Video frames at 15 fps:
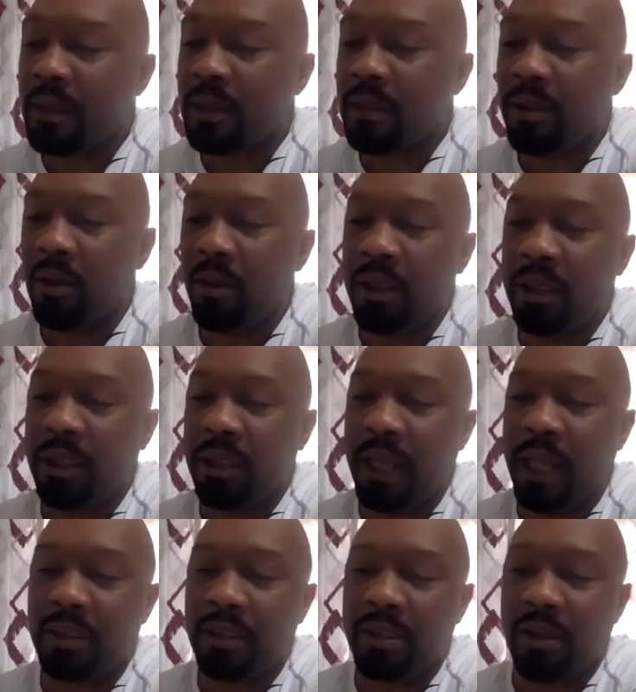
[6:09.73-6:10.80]
So we
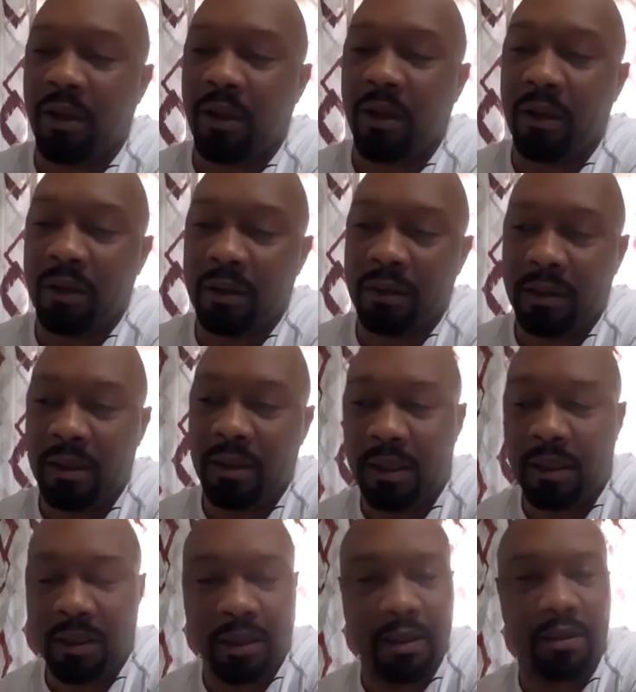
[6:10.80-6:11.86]
catch all the
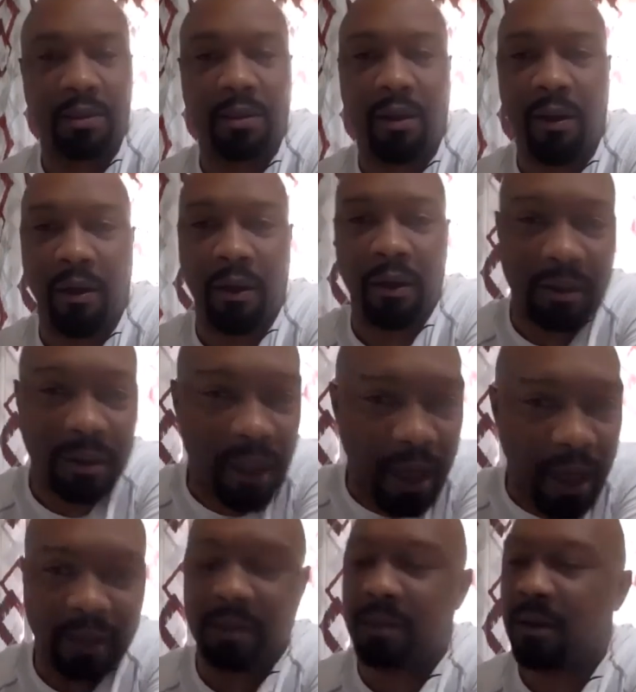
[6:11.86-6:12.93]
diseases and heart
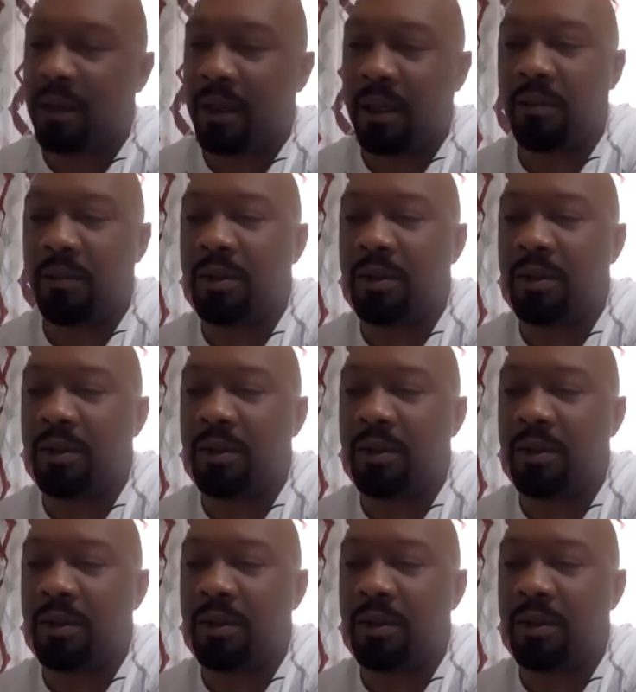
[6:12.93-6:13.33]
attacks and all that.